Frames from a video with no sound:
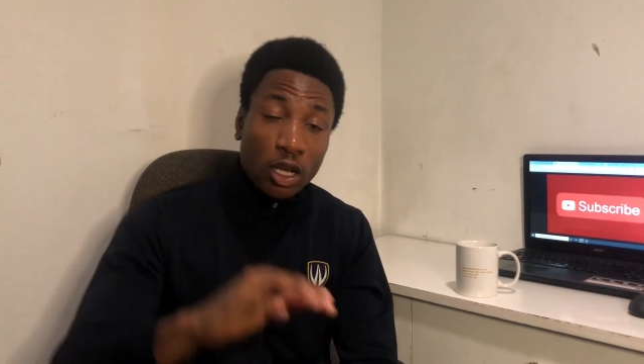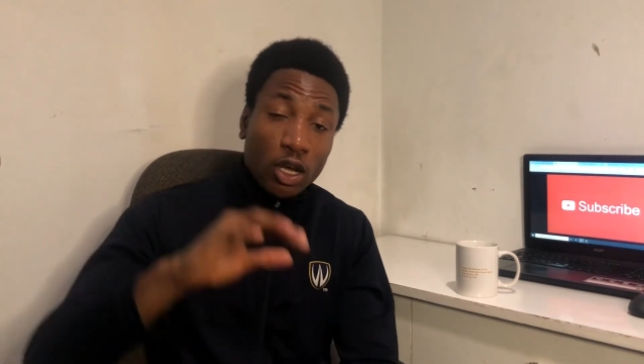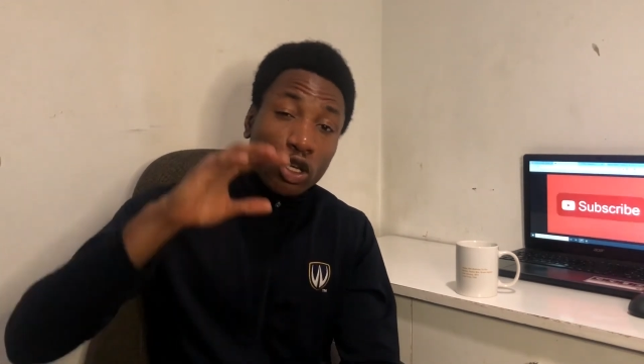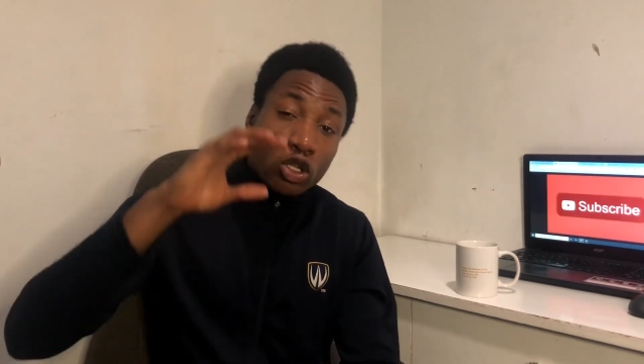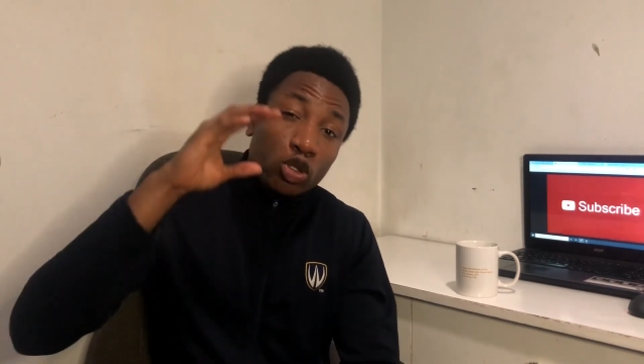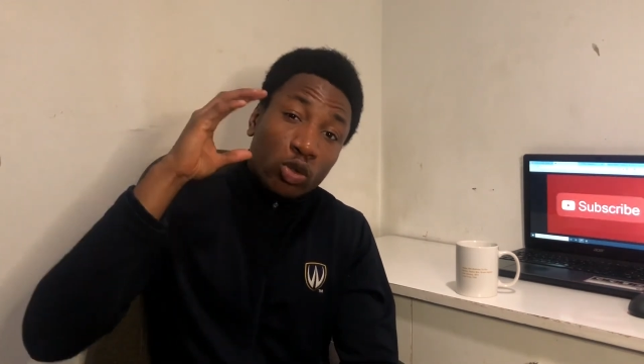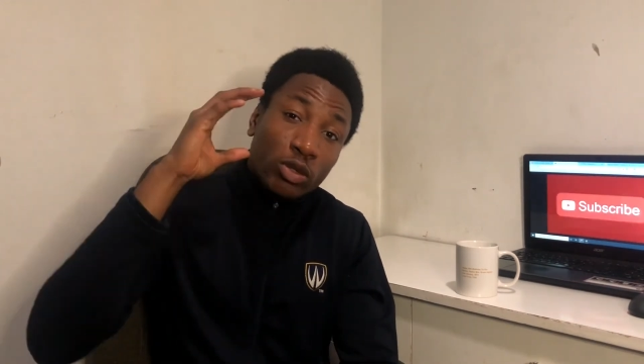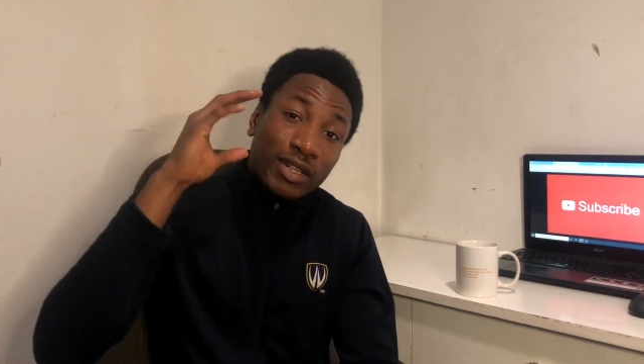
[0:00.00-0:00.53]

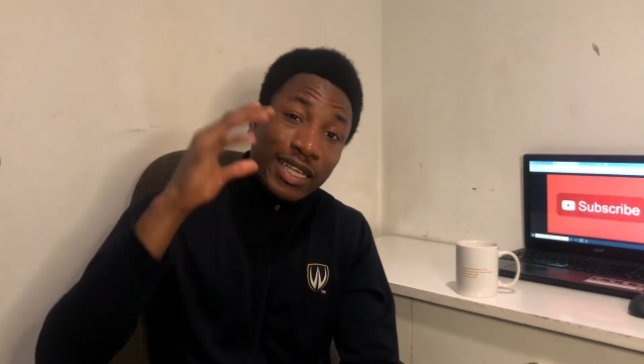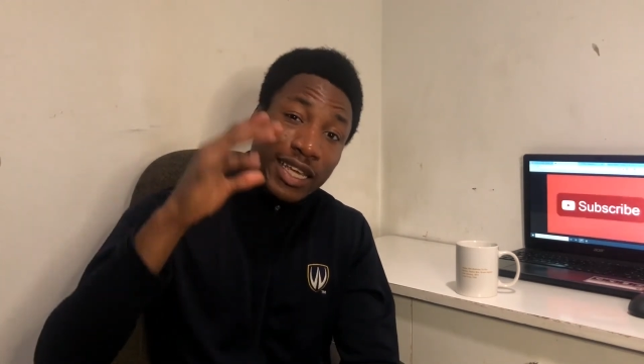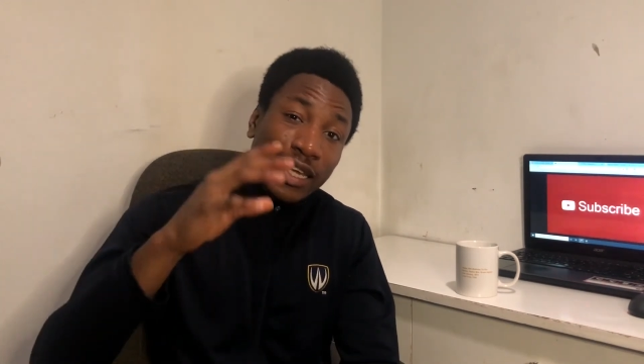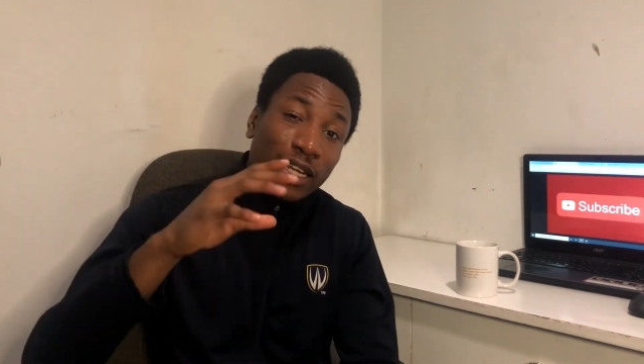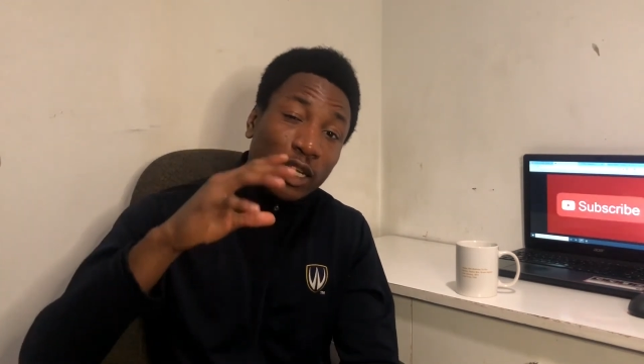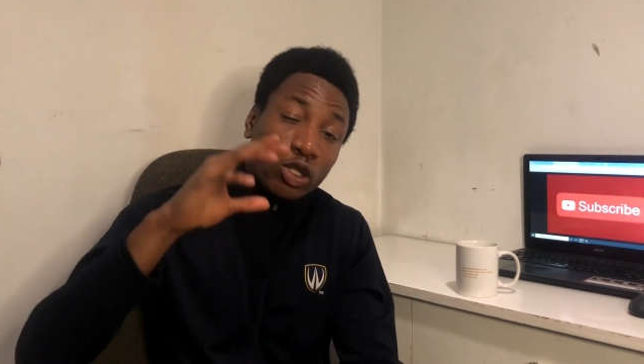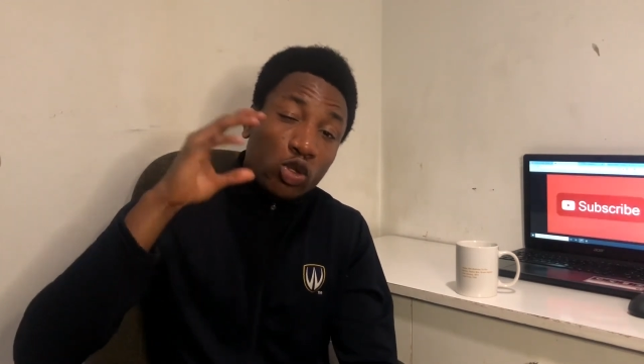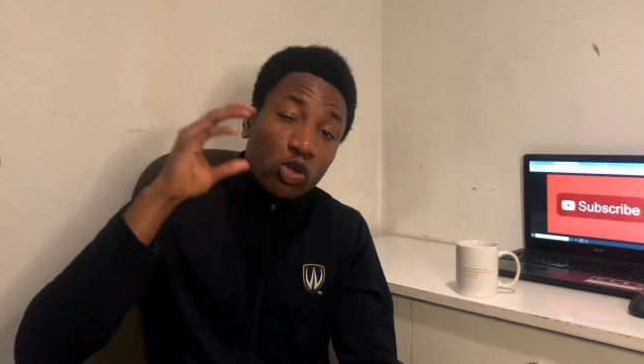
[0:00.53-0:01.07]
you
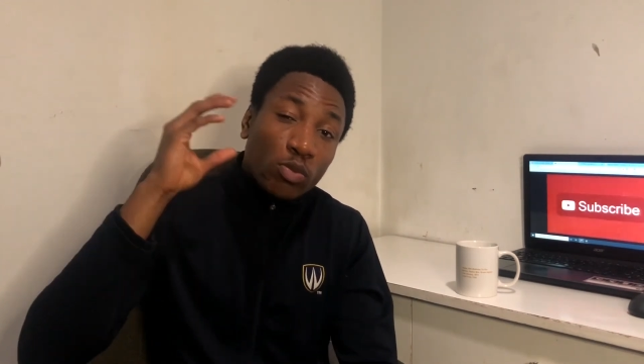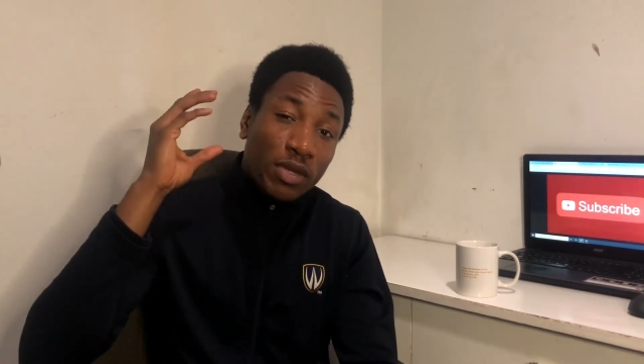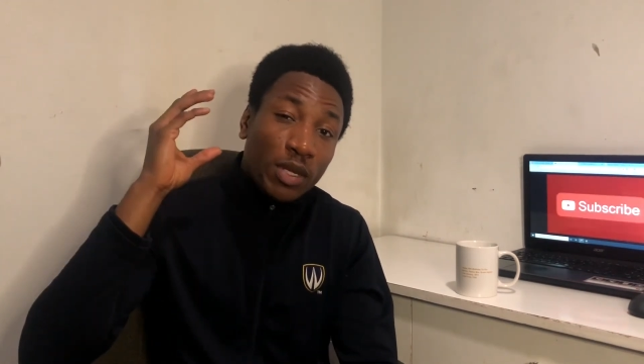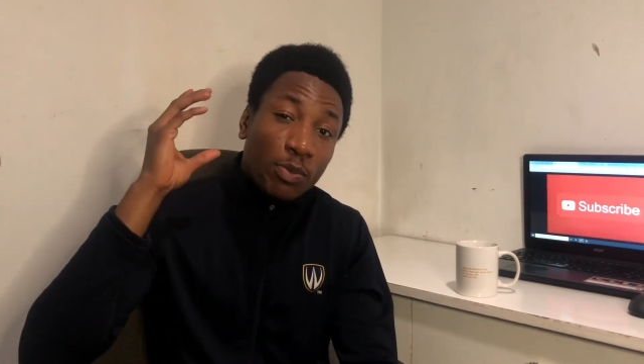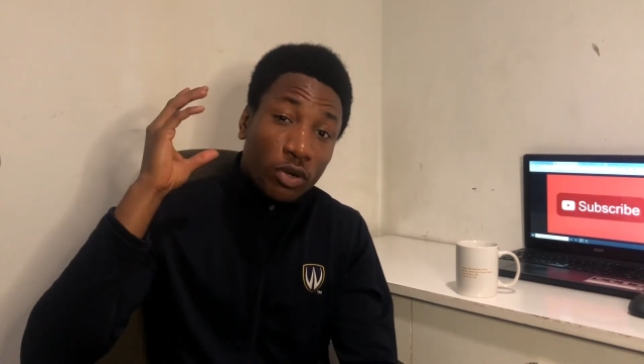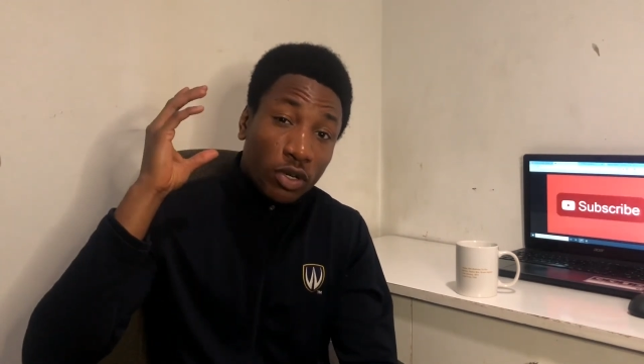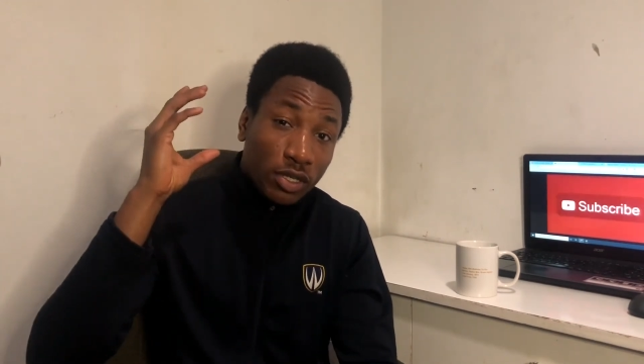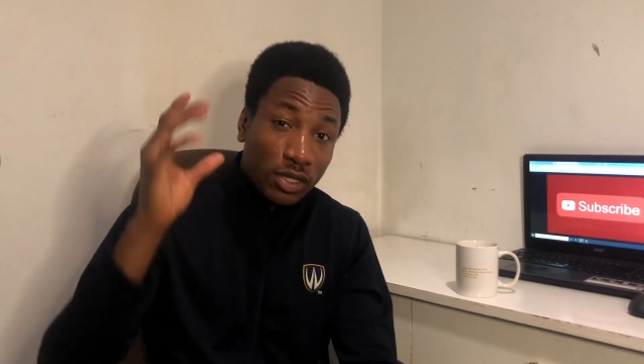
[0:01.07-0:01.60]
need to be
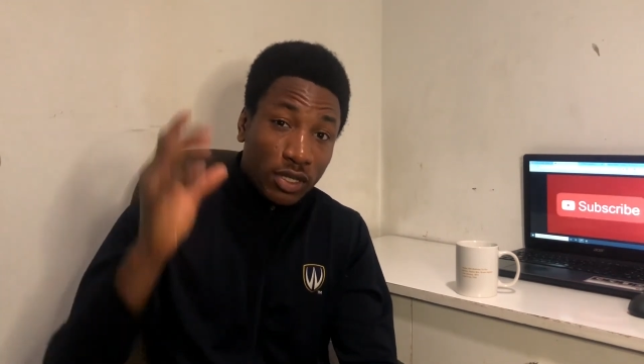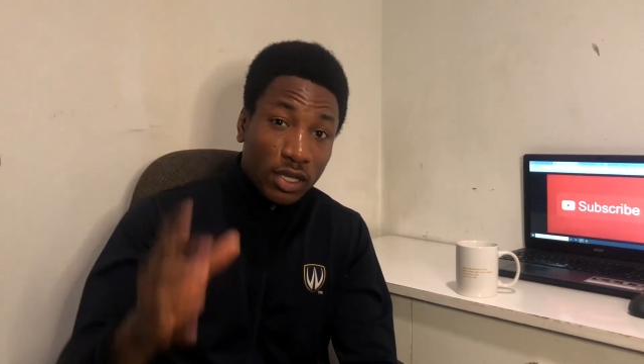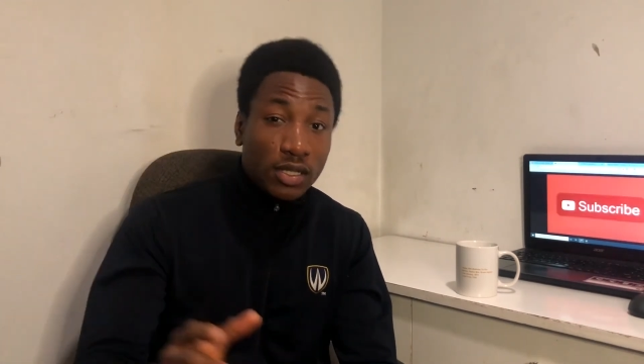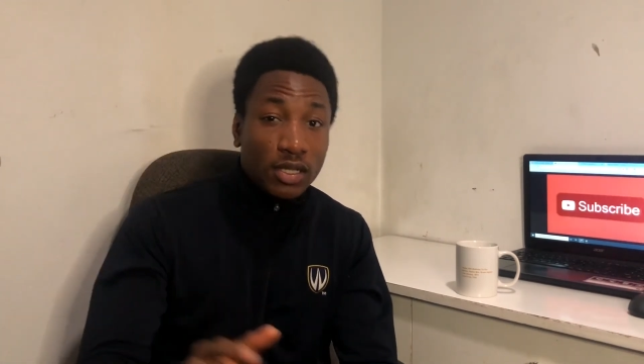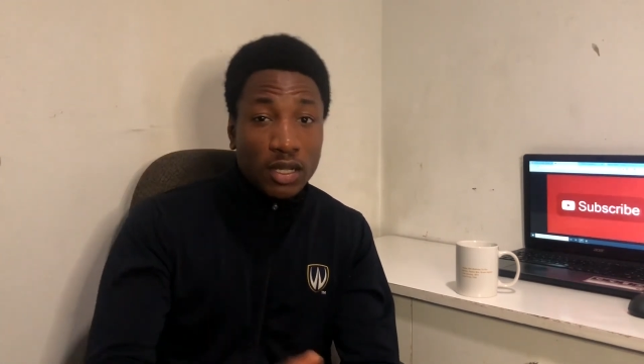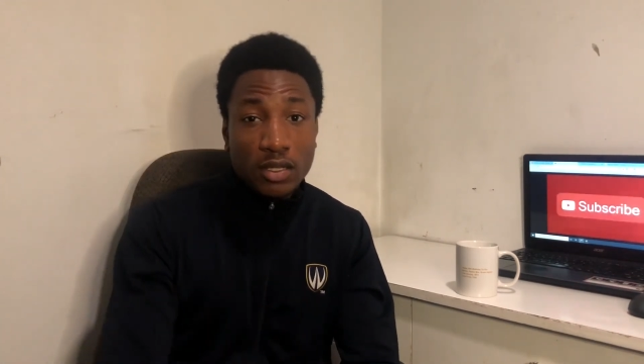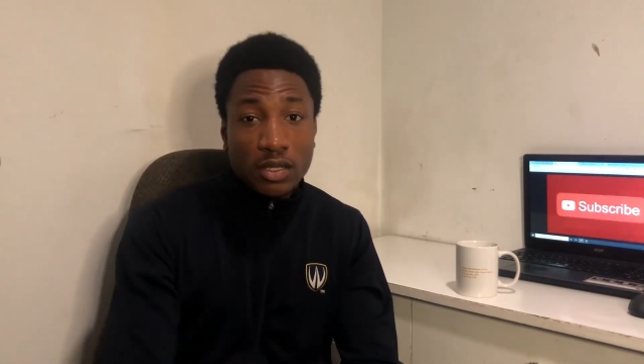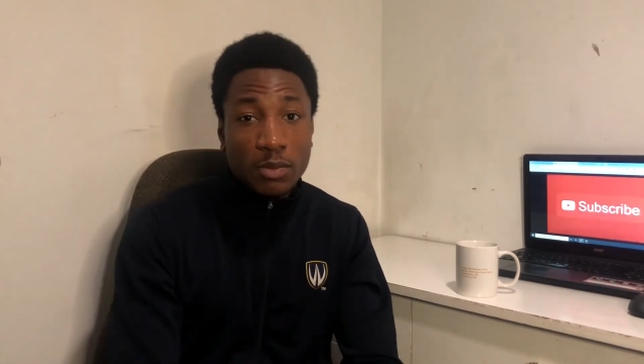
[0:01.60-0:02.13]

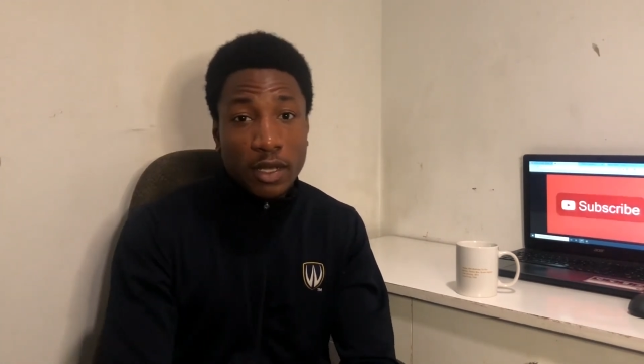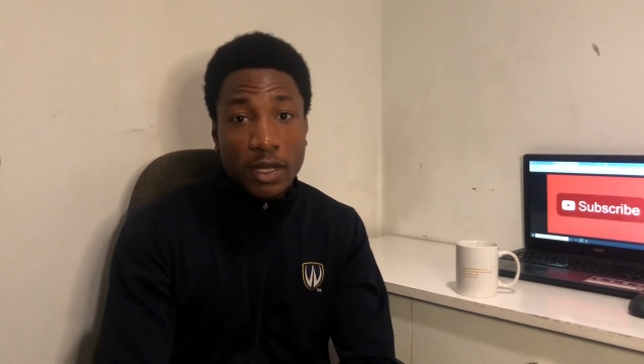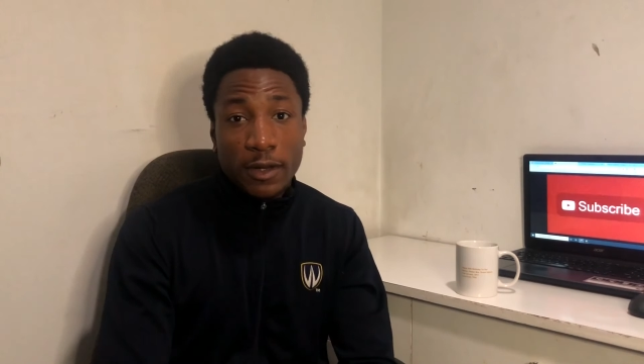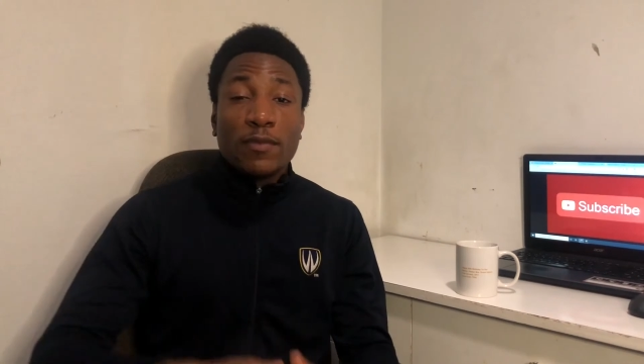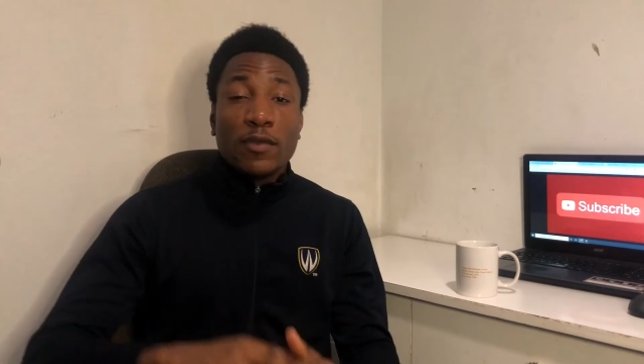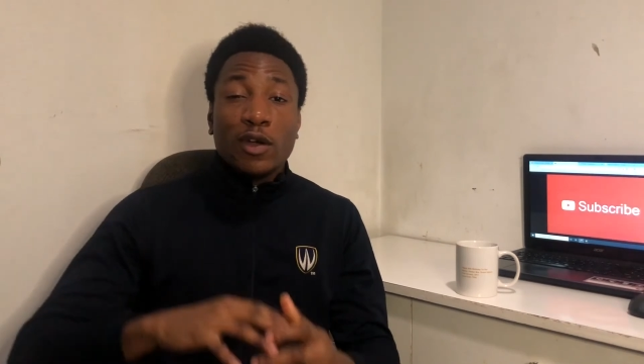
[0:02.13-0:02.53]
persistent, man.